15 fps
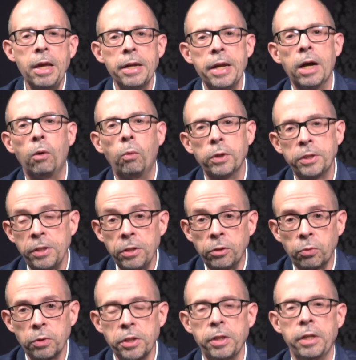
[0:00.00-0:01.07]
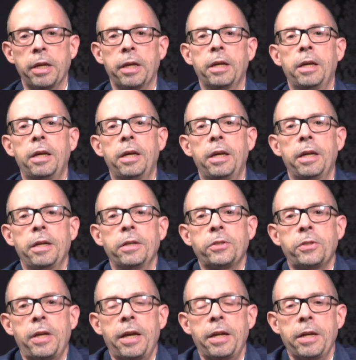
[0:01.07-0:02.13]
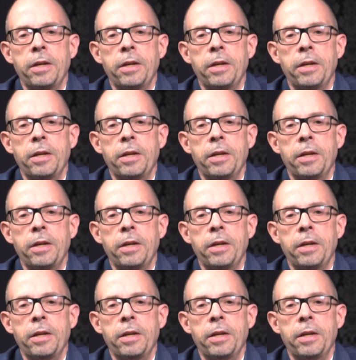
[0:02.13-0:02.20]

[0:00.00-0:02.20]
Now, what's interesting is that